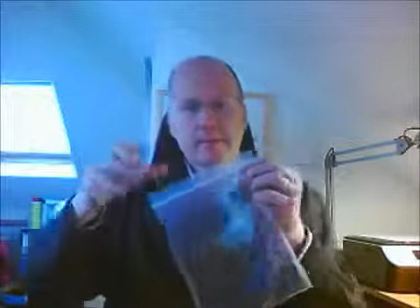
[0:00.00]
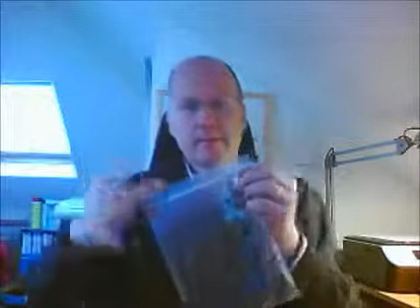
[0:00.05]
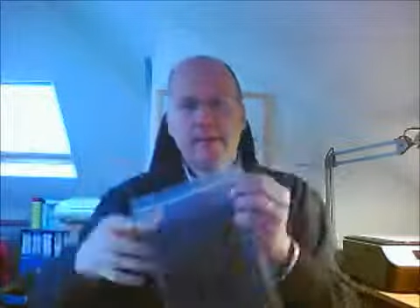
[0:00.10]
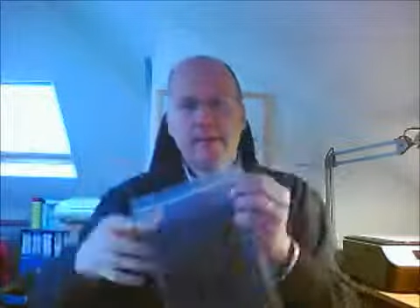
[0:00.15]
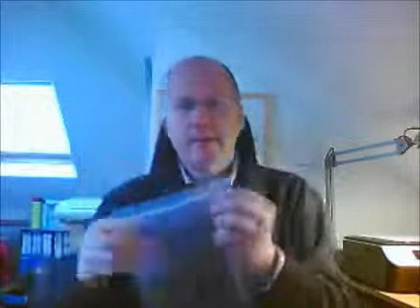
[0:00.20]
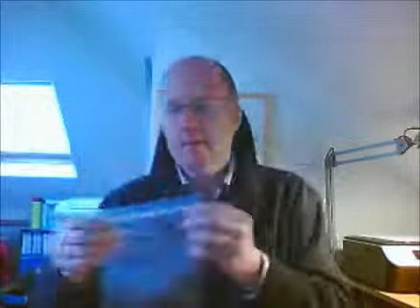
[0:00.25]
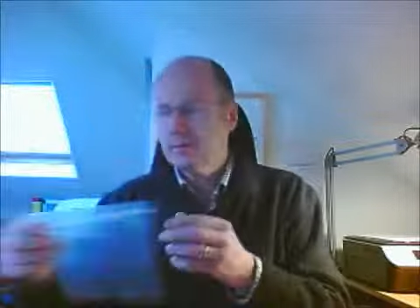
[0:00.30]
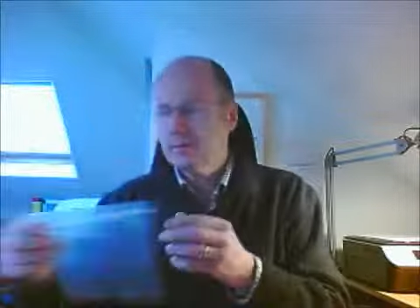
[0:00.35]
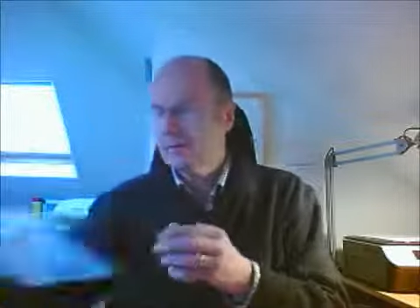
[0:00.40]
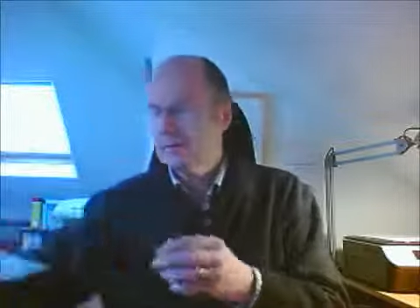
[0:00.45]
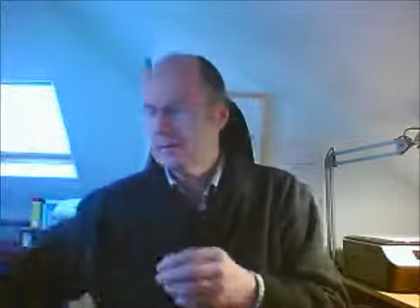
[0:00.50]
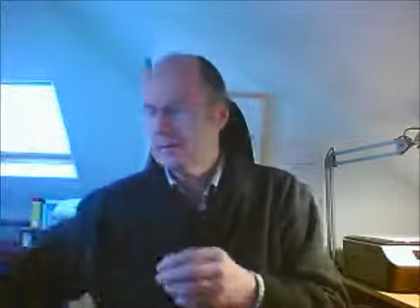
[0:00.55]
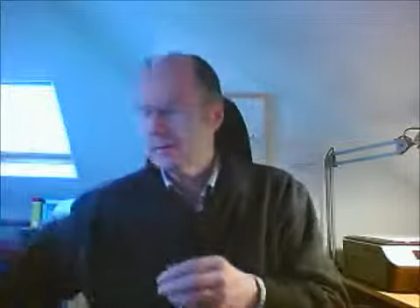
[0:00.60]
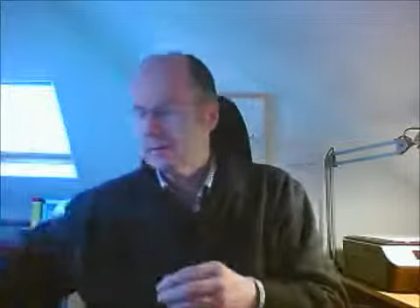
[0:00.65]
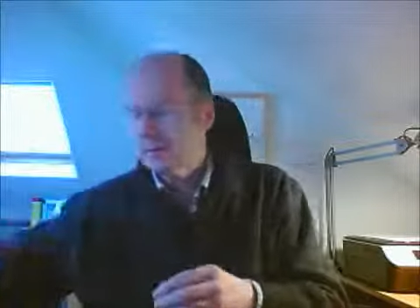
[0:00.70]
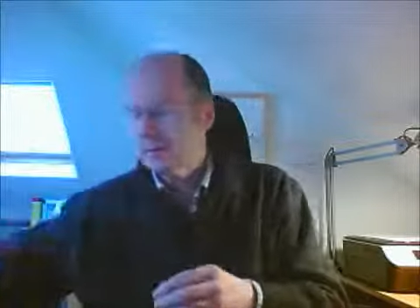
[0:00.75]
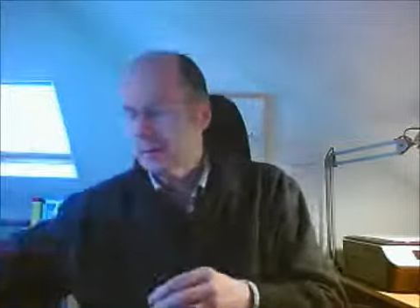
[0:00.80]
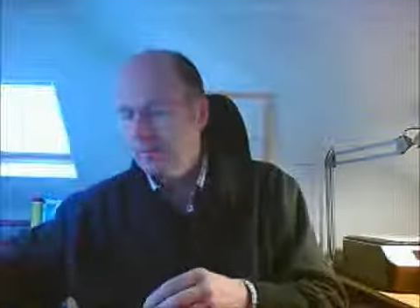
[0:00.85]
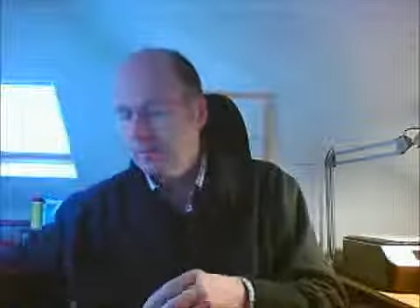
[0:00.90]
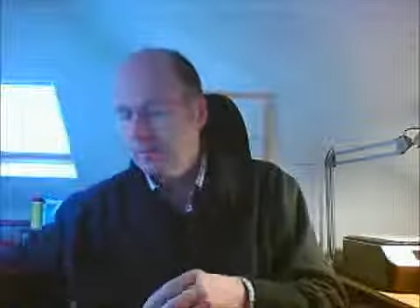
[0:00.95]
seal across
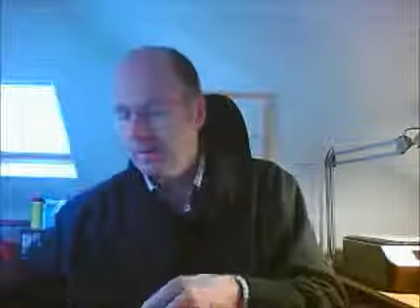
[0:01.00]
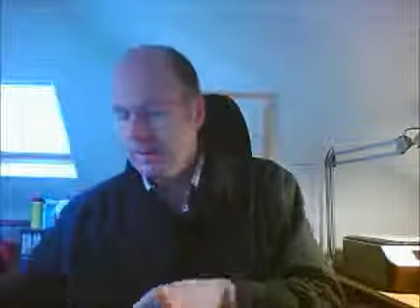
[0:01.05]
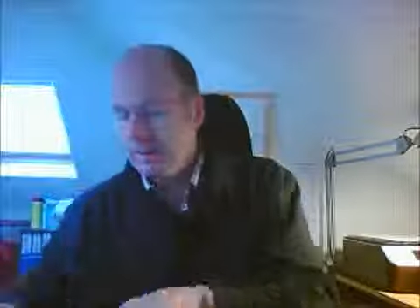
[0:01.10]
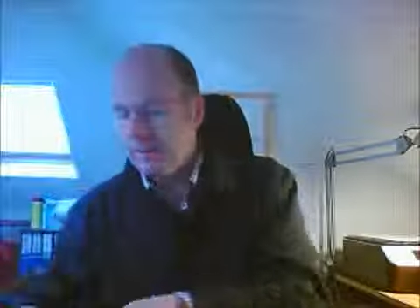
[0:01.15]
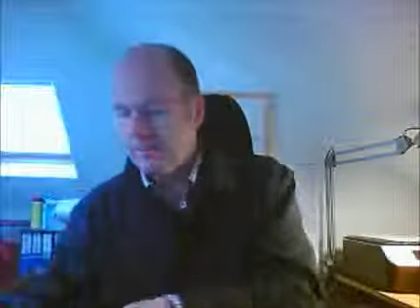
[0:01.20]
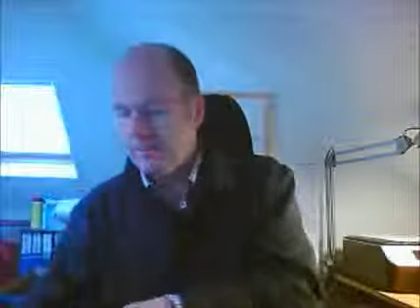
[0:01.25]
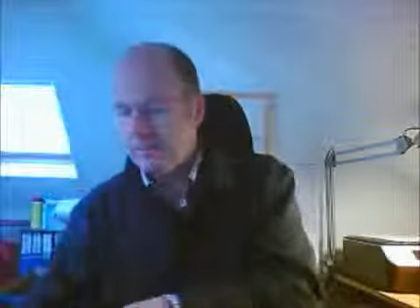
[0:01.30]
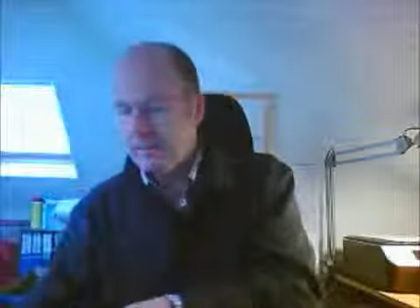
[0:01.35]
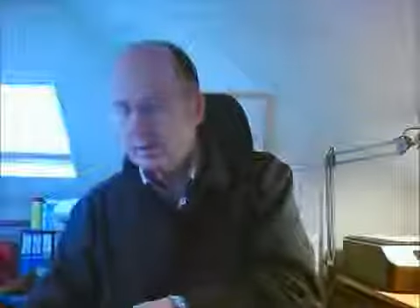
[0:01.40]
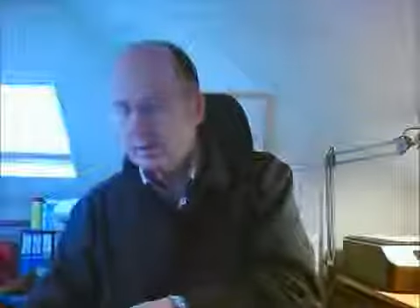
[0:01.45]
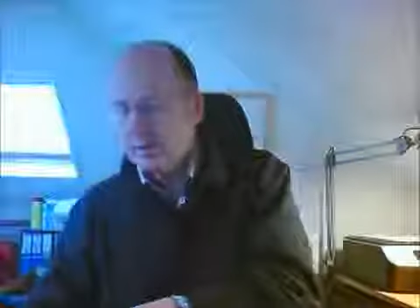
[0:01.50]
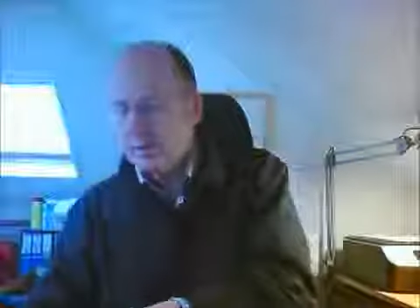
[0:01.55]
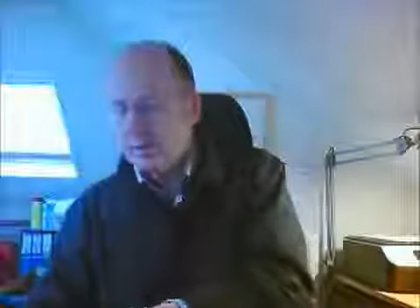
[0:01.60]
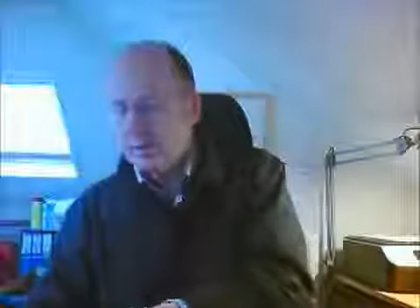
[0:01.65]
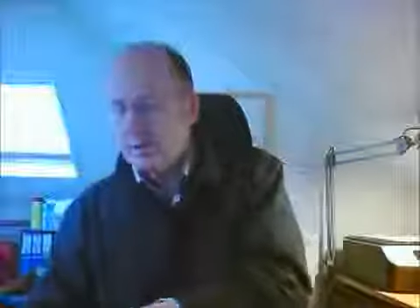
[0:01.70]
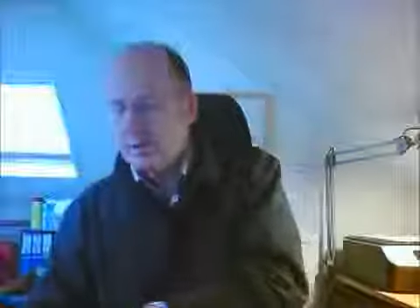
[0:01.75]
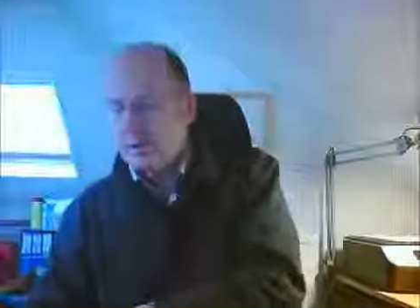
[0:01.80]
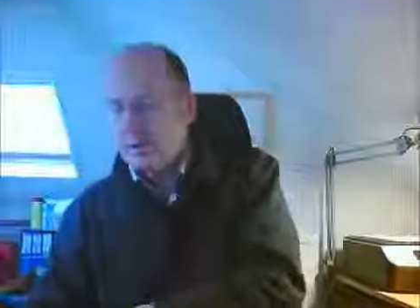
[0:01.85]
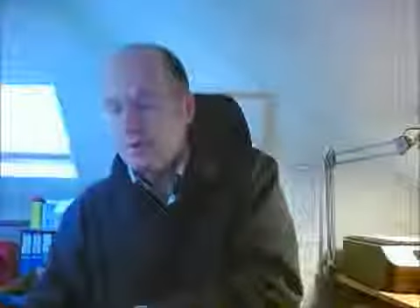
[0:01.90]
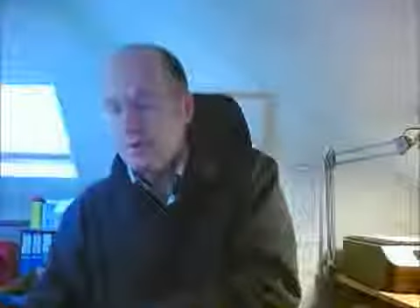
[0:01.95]
the top there.
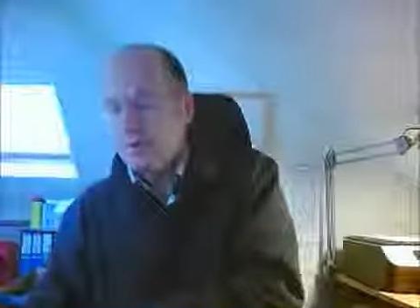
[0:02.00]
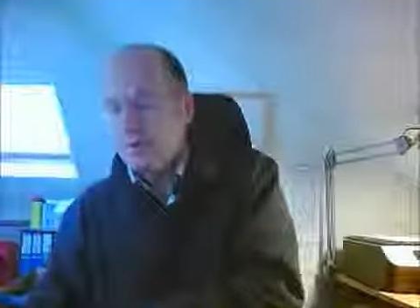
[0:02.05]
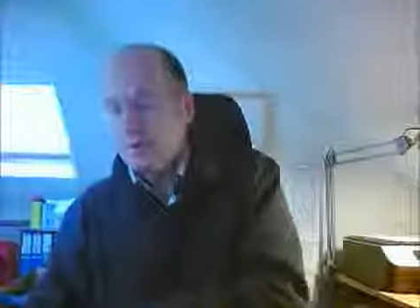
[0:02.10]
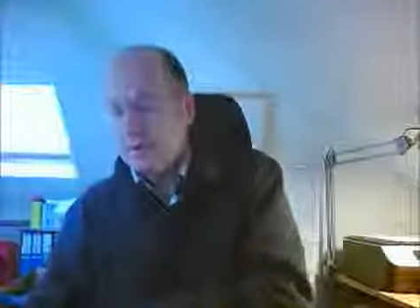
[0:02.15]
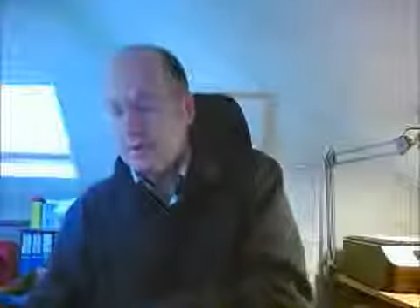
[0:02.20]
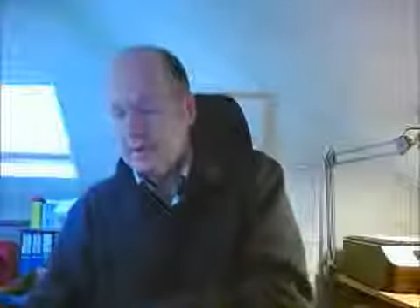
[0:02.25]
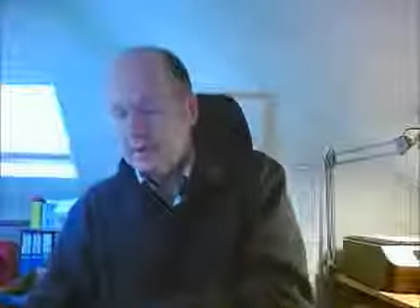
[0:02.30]
You